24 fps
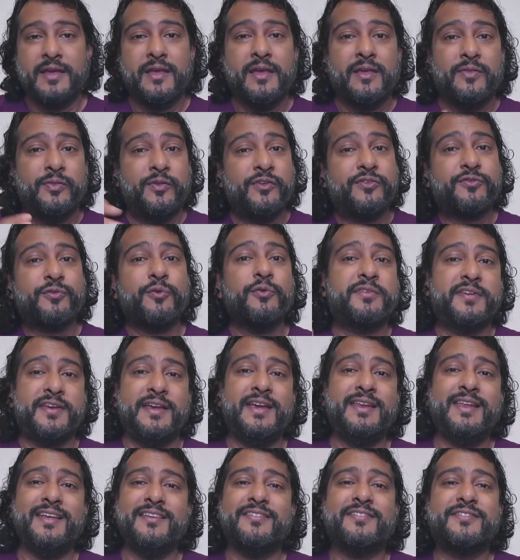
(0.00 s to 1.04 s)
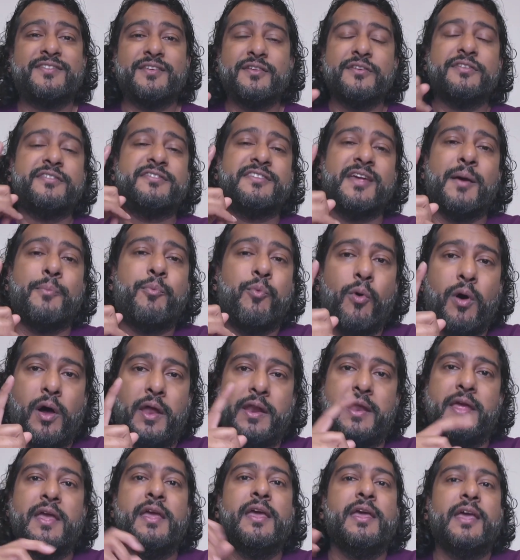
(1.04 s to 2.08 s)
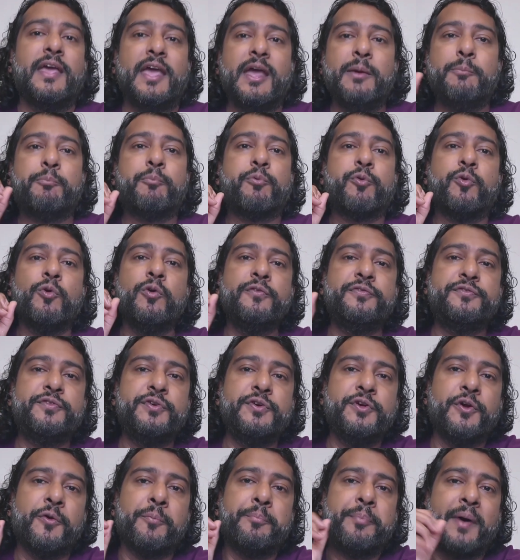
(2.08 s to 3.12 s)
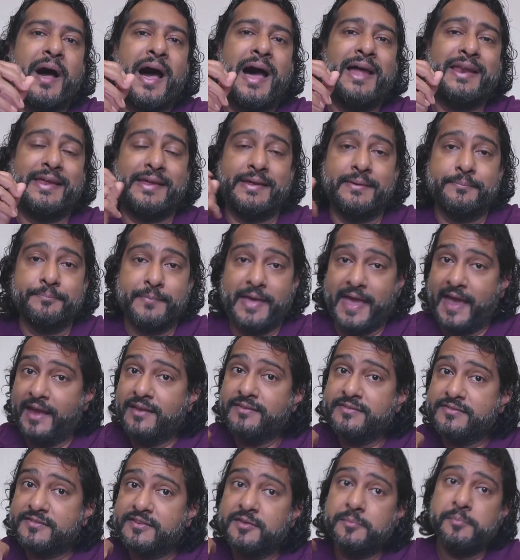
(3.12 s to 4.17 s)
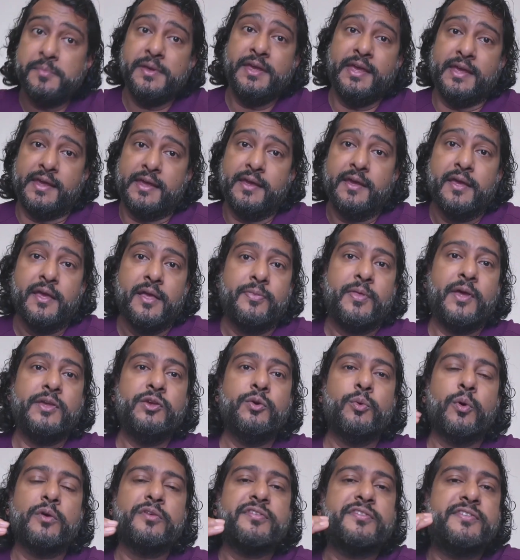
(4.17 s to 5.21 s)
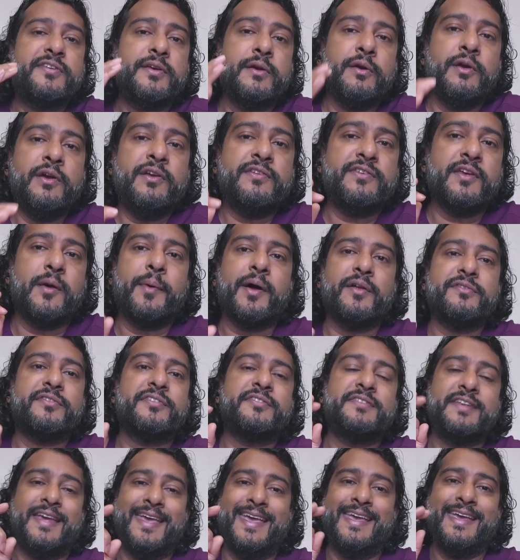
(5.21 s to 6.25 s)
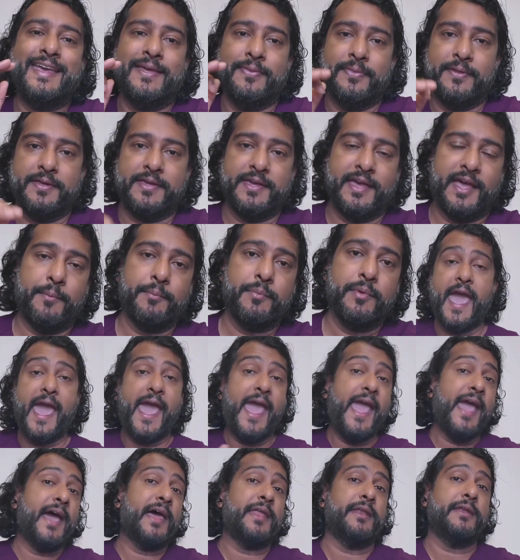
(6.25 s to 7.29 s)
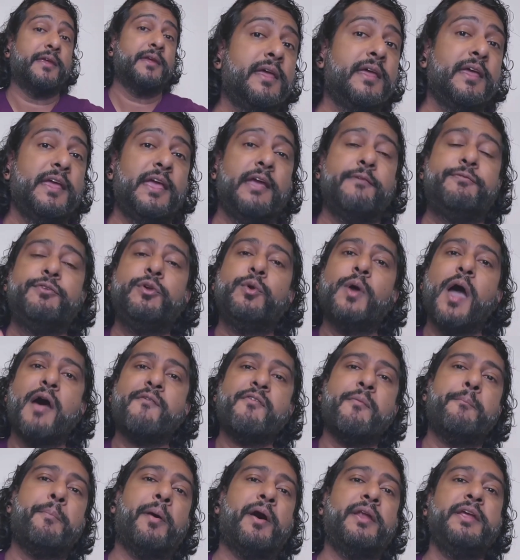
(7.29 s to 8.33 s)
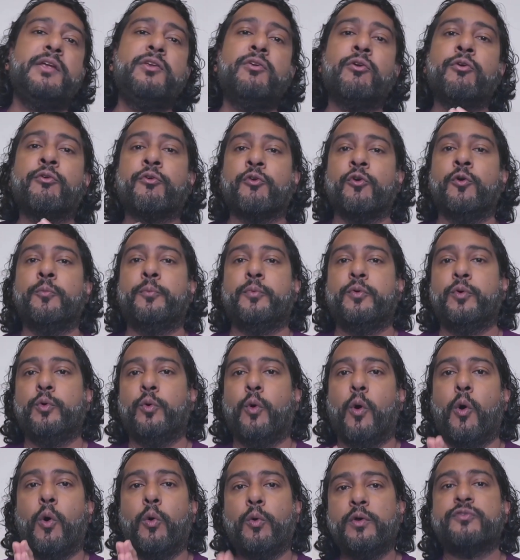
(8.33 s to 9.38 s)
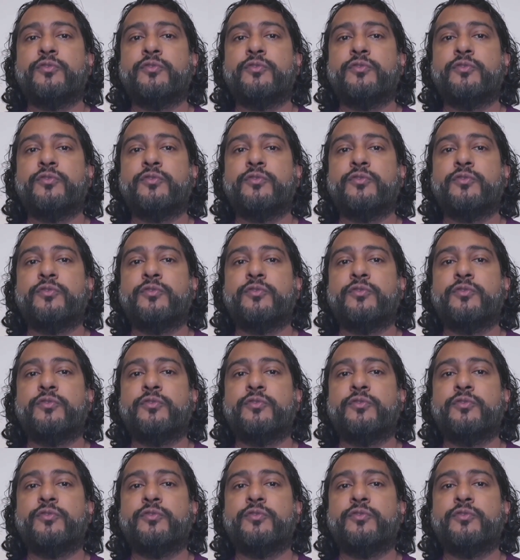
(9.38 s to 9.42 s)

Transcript: this routine is still step 1. It proves to your body and to me that you are serious about staying in the game. And if you have a buddy in your group who always